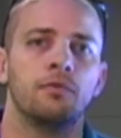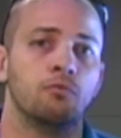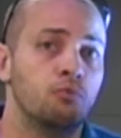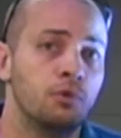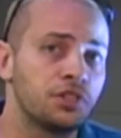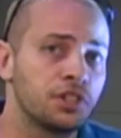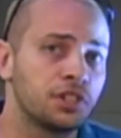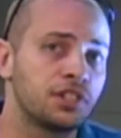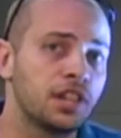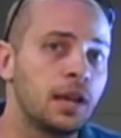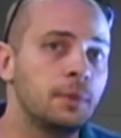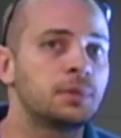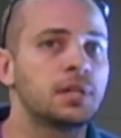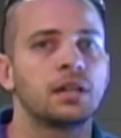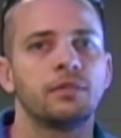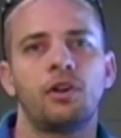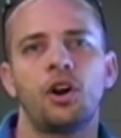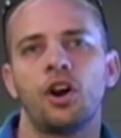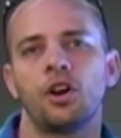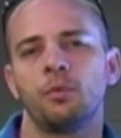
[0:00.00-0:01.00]
with the same
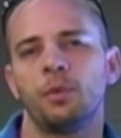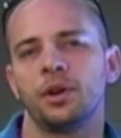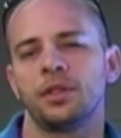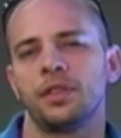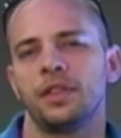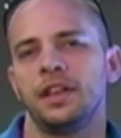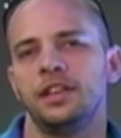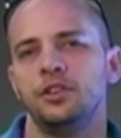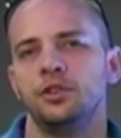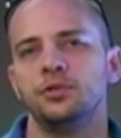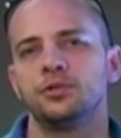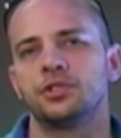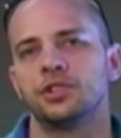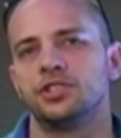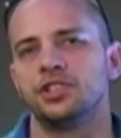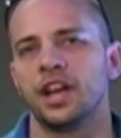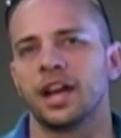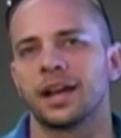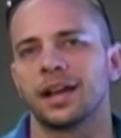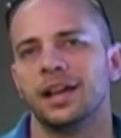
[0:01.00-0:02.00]
set of hardware that they use to
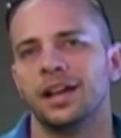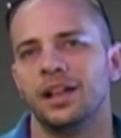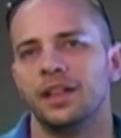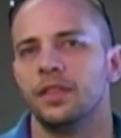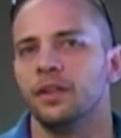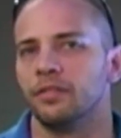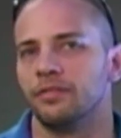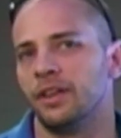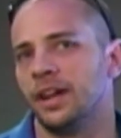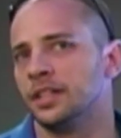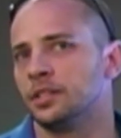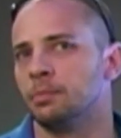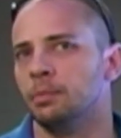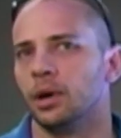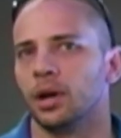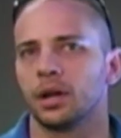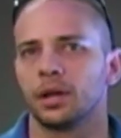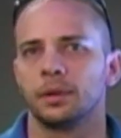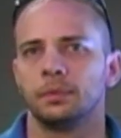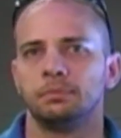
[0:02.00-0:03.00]
check their
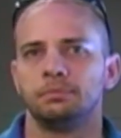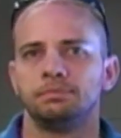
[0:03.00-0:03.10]
Facebook.